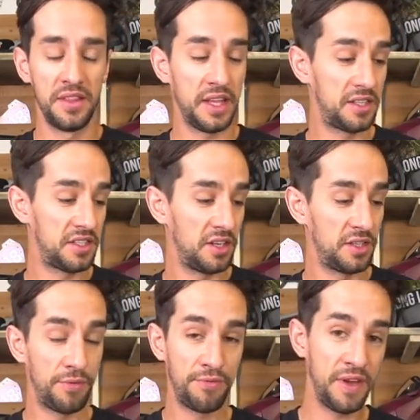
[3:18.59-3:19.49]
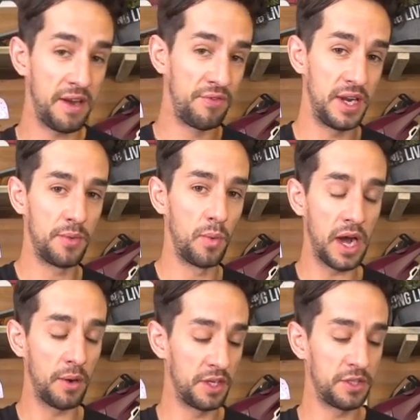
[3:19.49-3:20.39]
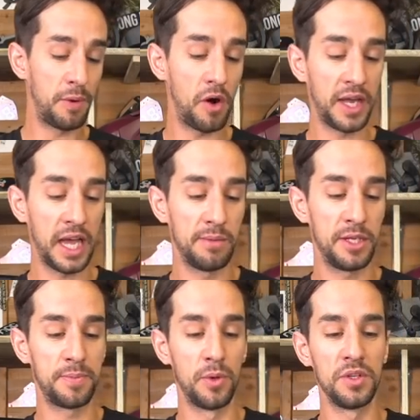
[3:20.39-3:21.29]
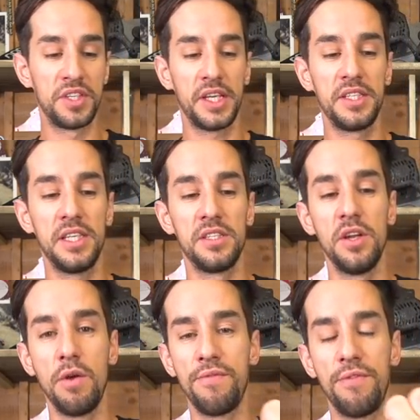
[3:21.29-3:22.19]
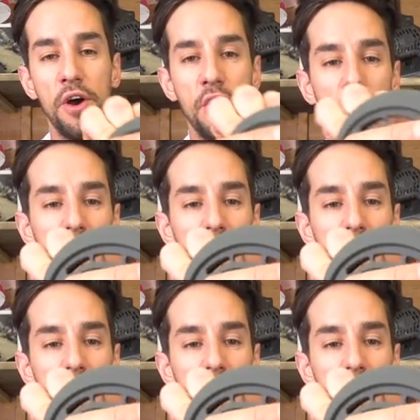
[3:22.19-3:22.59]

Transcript: They're designed to fit really well with those POC helmets, but also you can see there's no foam